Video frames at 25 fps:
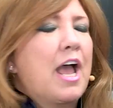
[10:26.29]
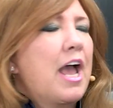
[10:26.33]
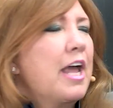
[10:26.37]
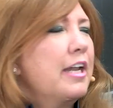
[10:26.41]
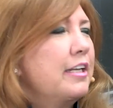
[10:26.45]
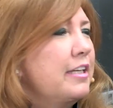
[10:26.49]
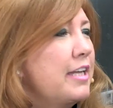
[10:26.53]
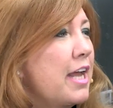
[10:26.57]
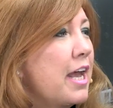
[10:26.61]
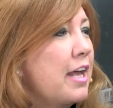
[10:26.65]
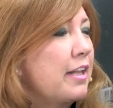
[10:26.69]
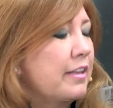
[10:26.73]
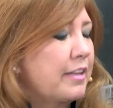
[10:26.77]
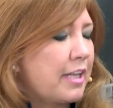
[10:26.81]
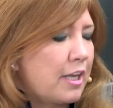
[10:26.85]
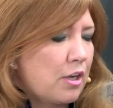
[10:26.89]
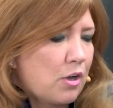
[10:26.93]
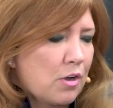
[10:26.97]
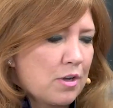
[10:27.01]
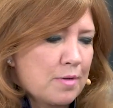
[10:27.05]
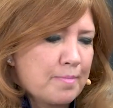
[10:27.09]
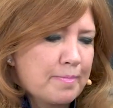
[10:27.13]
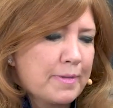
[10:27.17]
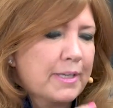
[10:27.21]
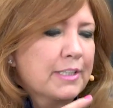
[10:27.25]
And yet they
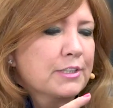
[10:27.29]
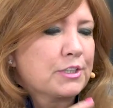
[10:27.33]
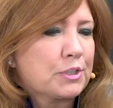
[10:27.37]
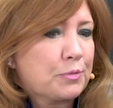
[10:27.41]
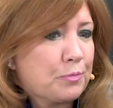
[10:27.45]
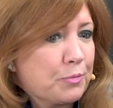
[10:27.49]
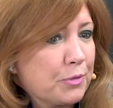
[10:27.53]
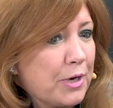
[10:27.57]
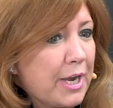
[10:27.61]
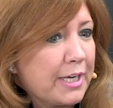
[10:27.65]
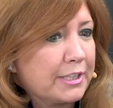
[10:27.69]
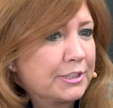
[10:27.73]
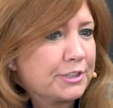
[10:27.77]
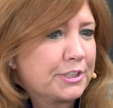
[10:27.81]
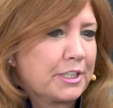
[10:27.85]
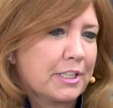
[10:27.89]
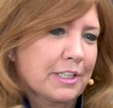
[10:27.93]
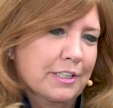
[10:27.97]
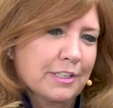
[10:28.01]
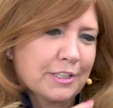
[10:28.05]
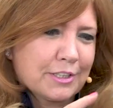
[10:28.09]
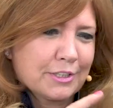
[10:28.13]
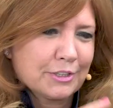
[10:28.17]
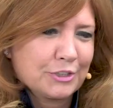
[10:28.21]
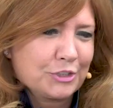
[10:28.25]
all missed
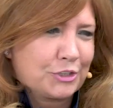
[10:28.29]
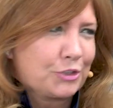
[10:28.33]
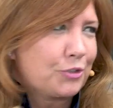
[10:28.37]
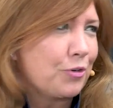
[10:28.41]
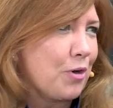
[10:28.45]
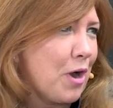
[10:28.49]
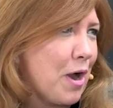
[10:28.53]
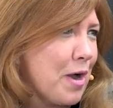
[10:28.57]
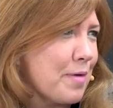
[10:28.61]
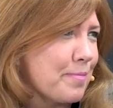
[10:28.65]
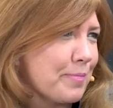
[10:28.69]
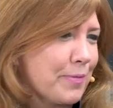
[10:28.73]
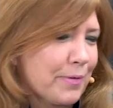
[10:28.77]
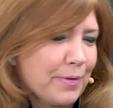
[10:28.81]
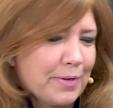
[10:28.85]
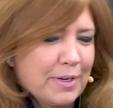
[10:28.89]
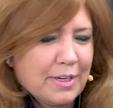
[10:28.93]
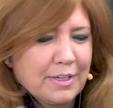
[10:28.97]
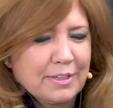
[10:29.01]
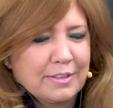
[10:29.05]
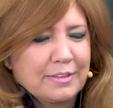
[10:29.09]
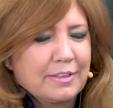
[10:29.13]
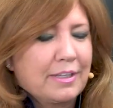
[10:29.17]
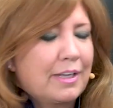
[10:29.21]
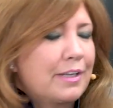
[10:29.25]
Brexit, Trump.
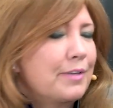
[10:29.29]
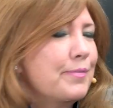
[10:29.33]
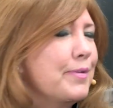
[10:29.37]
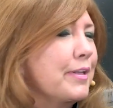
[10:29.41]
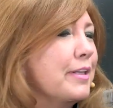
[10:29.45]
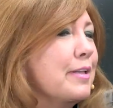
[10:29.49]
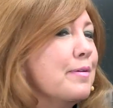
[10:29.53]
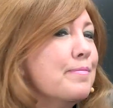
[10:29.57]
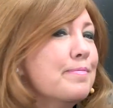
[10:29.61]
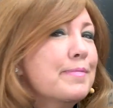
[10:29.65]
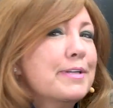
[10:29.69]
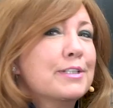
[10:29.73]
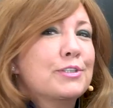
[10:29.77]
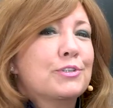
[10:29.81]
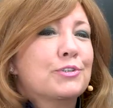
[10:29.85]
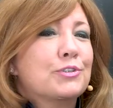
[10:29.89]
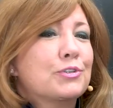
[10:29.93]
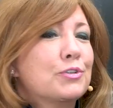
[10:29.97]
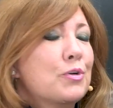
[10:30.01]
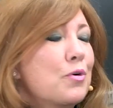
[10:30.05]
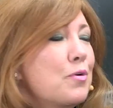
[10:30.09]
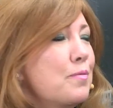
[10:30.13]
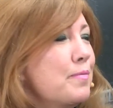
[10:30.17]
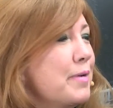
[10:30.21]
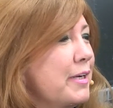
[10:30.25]
They
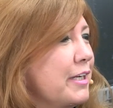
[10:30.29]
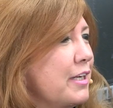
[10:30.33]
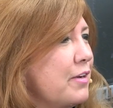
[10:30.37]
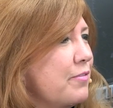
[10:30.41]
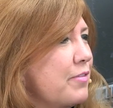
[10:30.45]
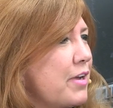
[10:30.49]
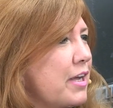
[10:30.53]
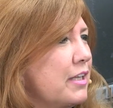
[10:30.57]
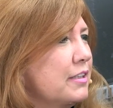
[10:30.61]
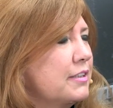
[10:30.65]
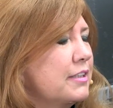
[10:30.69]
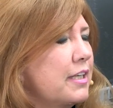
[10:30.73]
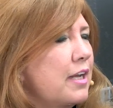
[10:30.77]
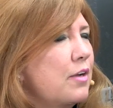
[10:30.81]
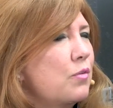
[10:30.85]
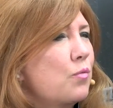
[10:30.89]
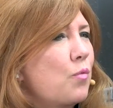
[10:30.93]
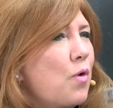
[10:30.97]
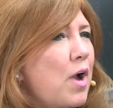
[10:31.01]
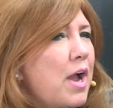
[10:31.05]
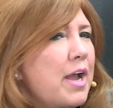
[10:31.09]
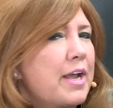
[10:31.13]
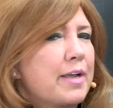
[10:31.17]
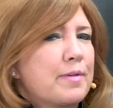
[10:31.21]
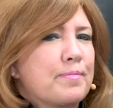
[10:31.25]
missed so many events.
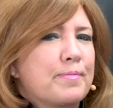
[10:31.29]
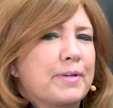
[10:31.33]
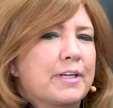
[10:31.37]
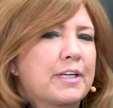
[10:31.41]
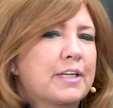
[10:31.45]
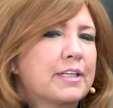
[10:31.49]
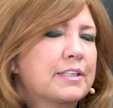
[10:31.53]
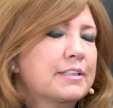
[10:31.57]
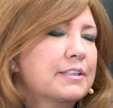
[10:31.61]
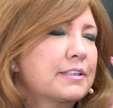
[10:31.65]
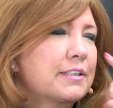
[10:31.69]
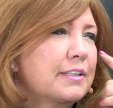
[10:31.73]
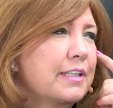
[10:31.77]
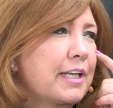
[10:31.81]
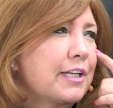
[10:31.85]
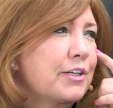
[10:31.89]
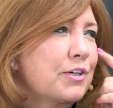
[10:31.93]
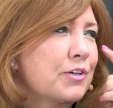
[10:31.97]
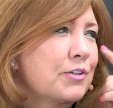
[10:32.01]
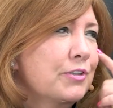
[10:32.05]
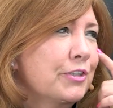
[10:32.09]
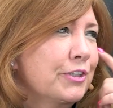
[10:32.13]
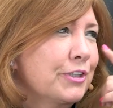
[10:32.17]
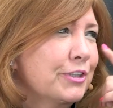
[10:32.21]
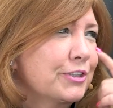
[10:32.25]
And why? Because they
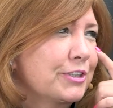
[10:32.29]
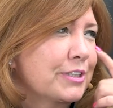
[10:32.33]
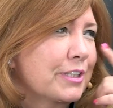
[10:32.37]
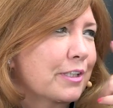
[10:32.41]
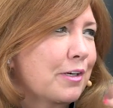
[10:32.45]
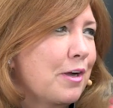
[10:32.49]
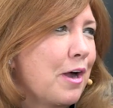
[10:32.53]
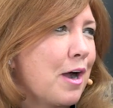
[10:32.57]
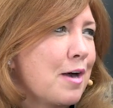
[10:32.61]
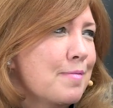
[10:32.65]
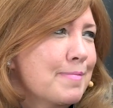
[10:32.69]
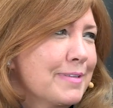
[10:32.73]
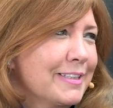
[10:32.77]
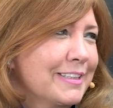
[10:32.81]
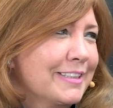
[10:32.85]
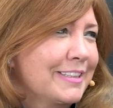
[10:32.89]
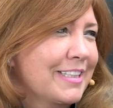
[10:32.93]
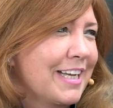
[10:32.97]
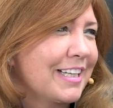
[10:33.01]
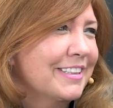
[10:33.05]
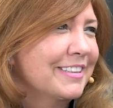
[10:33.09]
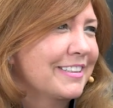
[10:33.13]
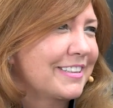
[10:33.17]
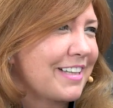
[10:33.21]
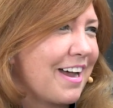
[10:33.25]
don't use the common
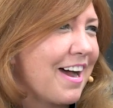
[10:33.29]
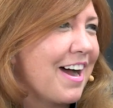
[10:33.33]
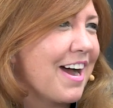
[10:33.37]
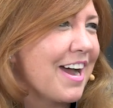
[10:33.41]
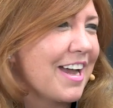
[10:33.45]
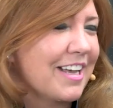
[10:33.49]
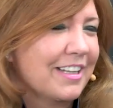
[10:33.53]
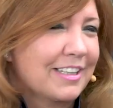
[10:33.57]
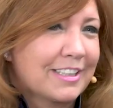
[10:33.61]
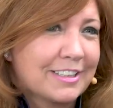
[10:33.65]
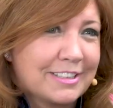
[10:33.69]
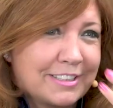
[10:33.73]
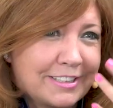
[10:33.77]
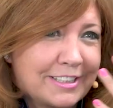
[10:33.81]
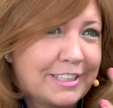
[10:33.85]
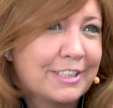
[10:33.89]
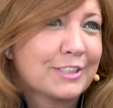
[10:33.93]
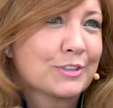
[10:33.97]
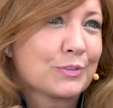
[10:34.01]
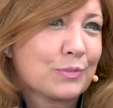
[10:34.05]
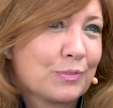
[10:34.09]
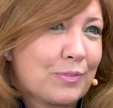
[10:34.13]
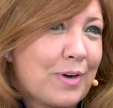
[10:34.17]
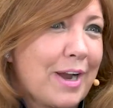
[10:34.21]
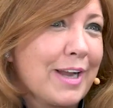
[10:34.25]
sense eye that
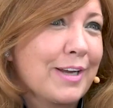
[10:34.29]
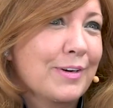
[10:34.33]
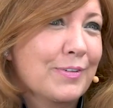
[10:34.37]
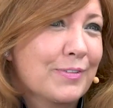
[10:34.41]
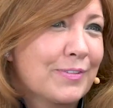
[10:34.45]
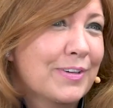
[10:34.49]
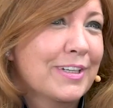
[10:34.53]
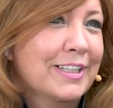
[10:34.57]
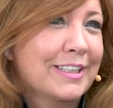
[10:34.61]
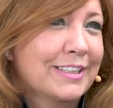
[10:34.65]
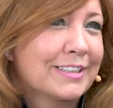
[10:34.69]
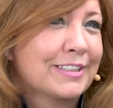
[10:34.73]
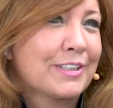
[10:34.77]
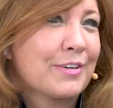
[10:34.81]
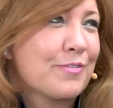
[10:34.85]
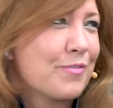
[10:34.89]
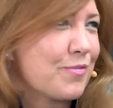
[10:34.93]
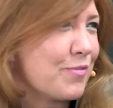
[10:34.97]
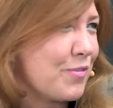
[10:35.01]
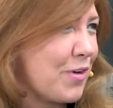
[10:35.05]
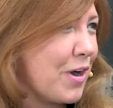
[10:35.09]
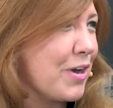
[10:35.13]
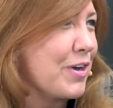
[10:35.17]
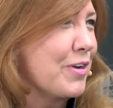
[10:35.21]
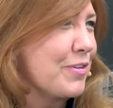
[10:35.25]
sees right what is in
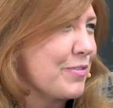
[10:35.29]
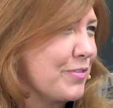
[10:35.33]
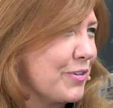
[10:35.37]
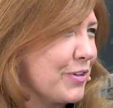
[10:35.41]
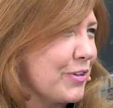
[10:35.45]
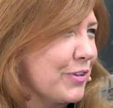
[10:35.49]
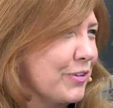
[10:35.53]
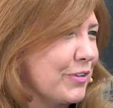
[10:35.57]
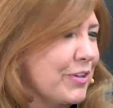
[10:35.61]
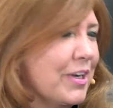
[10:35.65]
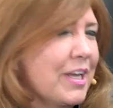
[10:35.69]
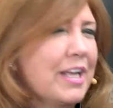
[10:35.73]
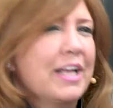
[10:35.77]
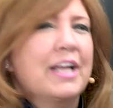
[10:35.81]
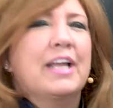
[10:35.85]
front of you.